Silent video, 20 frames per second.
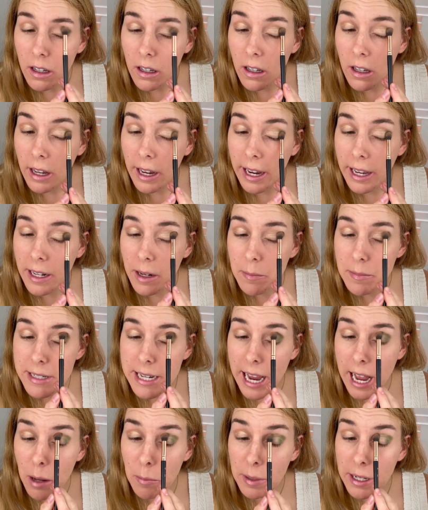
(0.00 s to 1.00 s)
And I'm
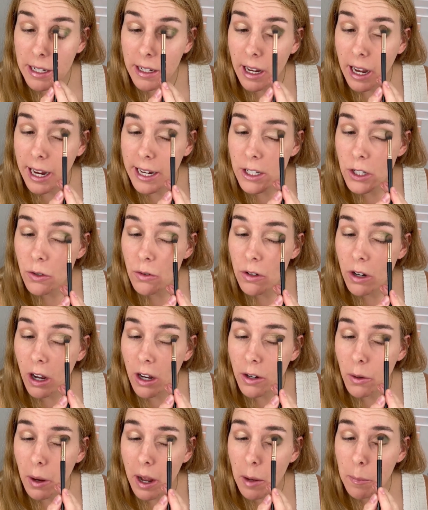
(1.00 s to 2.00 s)
dabbing. I do not
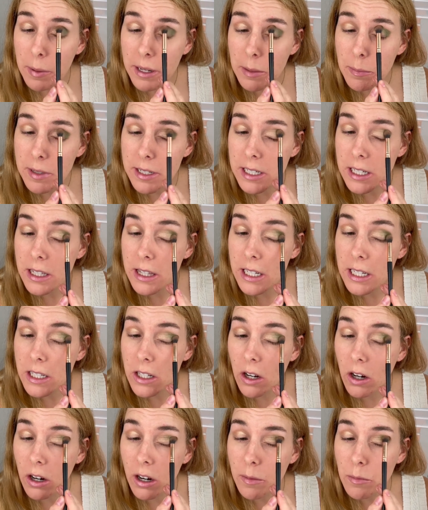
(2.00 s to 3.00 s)
know how pigmented these
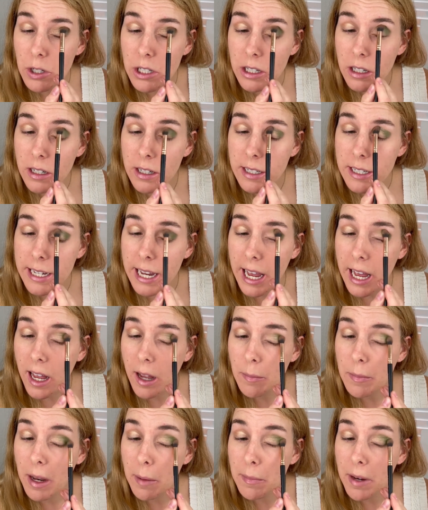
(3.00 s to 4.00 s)
are. I'm just gonna
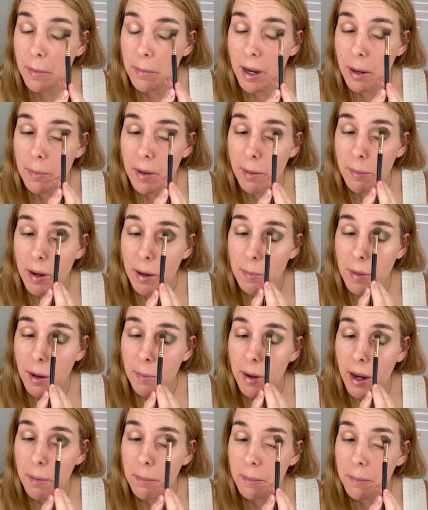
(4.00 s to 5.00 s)
dab, dab, dab, dab, dab, dab, dab,
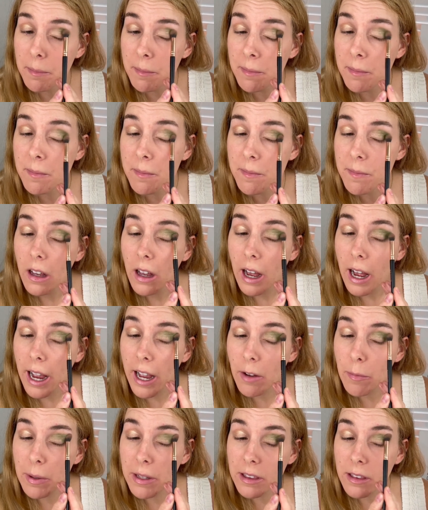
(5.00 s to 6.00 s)
dab. I
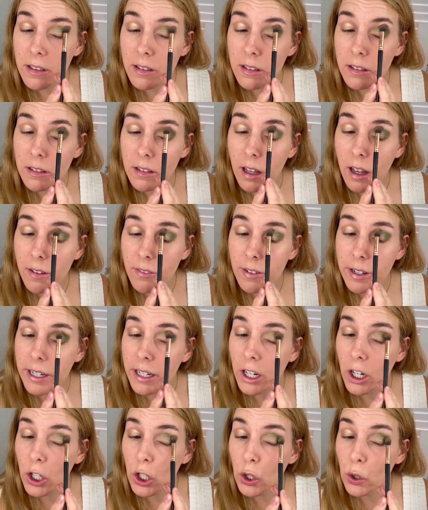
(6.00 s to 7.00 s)
have been
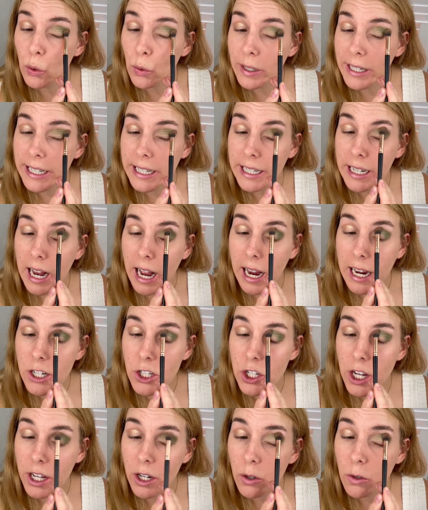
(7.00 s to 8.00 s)
loving green
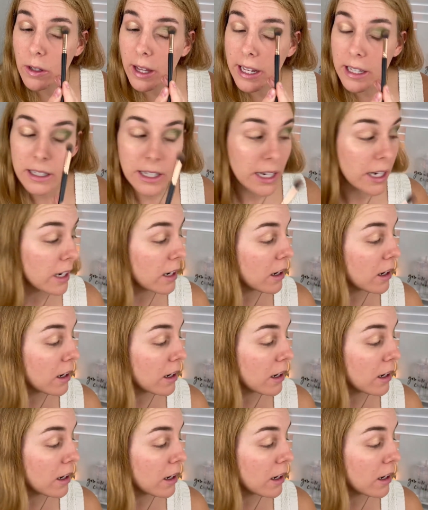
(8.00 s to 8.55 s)
eyeshadow lately.